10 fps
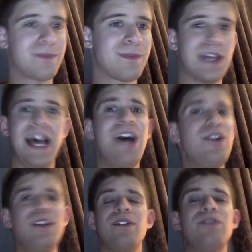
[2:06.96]
I
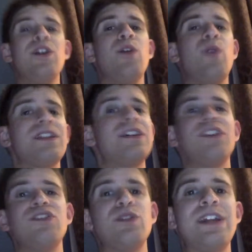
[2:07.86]
don't know what they're going to
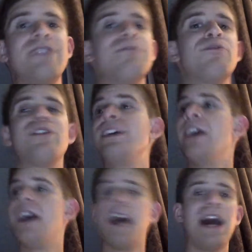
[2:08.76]
do with Eva Marie.
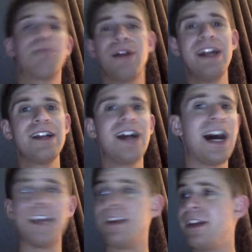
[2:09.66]
I pray to
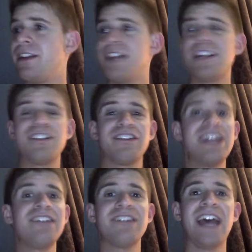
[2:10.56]
God that she
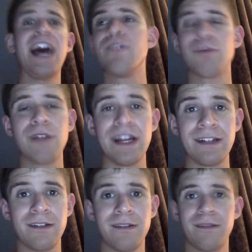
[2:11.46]
stays out of the ring.
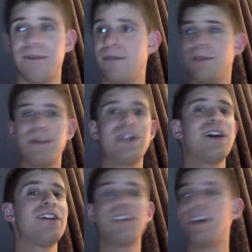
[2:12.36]

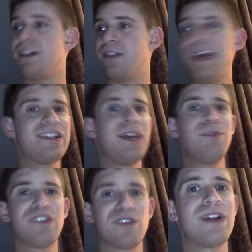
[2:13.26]
Because last time we
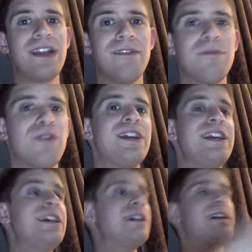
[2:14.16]
saw Eva
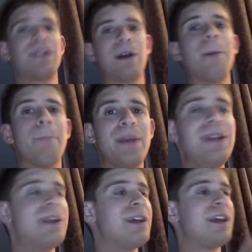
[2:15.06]
Marie
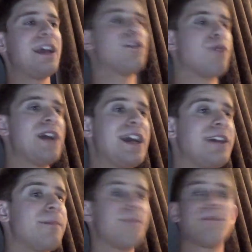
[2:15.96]
compete in the ring,
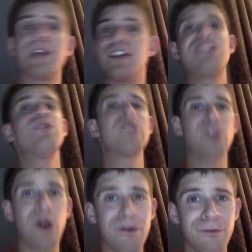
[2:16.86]
she was
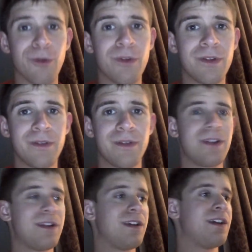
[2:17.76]
awful.
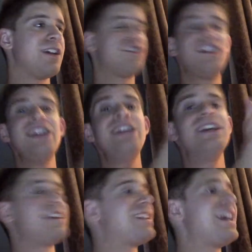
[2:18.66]
She
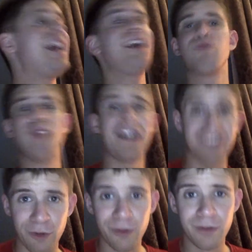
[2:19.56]
can't wrestle.